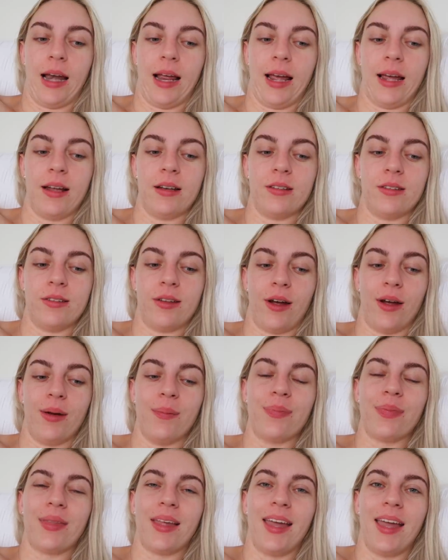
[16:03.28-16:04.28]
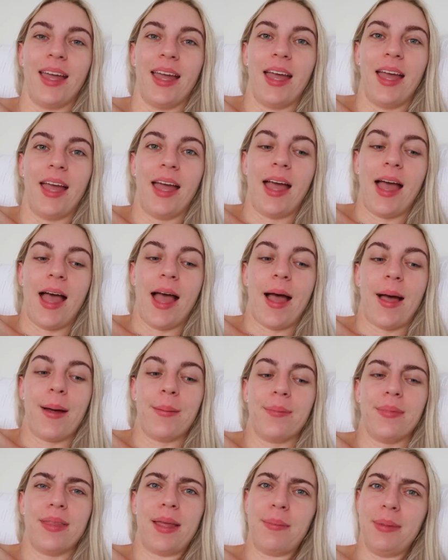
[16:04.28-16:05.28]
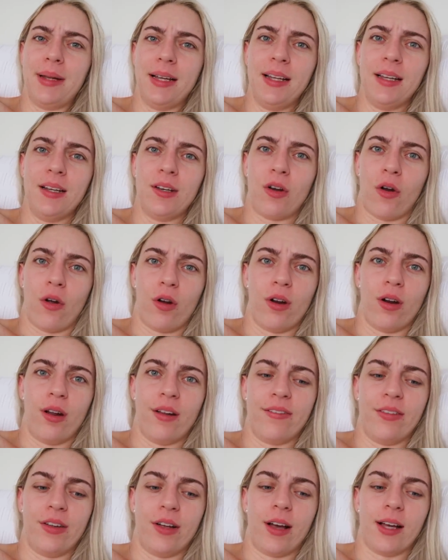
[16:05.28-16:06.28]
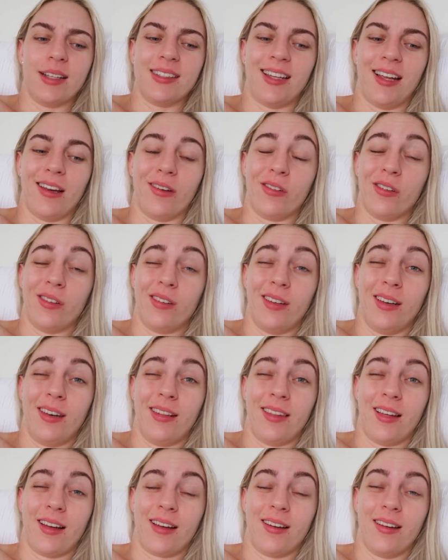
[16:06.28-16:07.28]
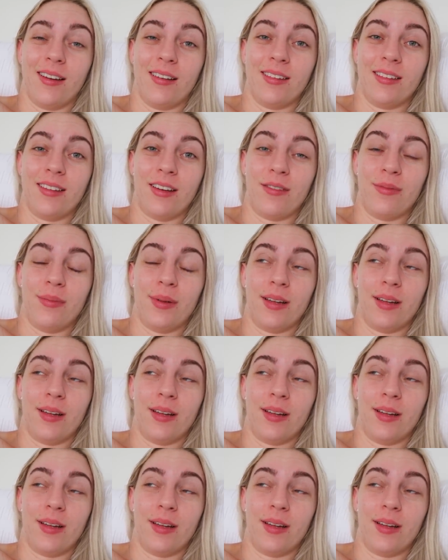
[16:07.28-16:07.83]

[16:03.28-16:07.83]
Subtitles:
need. So let me know if you guys are interested in that kind of stuff,